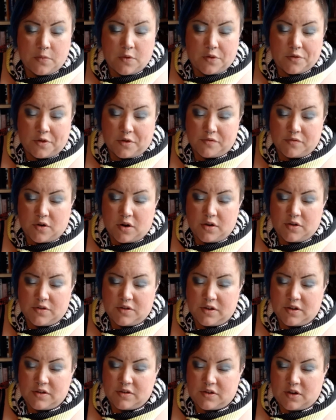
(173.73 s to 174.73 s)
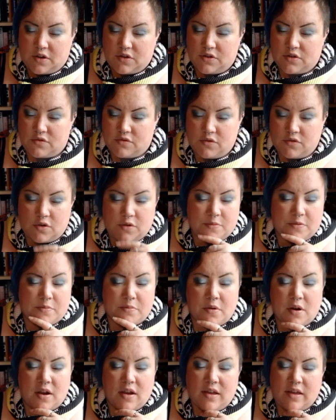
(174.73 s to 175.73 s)
So Rising Dusk Room
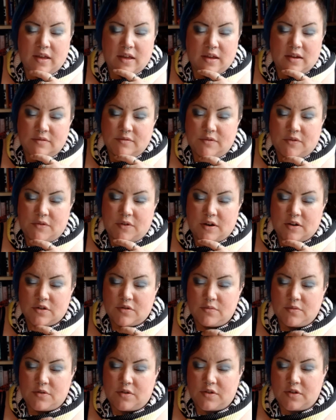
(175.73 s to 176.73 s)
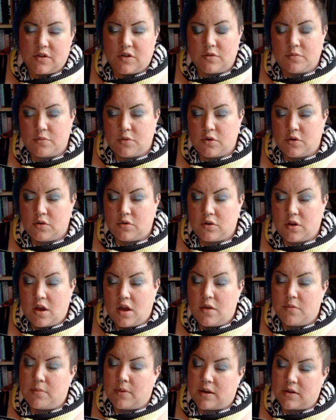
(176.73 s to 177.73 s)
Spray, in reflection with the sickle moon,
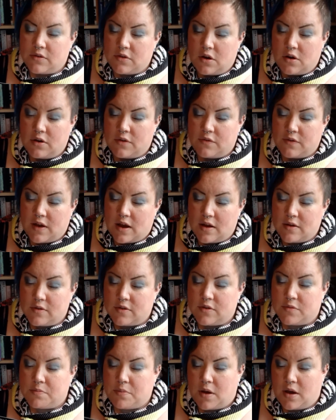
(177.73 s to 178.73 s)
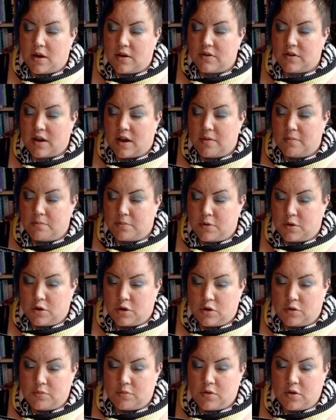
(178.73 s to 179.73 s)
magnolia flowers, bud and
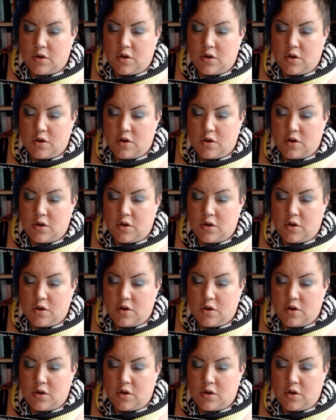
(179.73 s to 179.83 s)
bloom.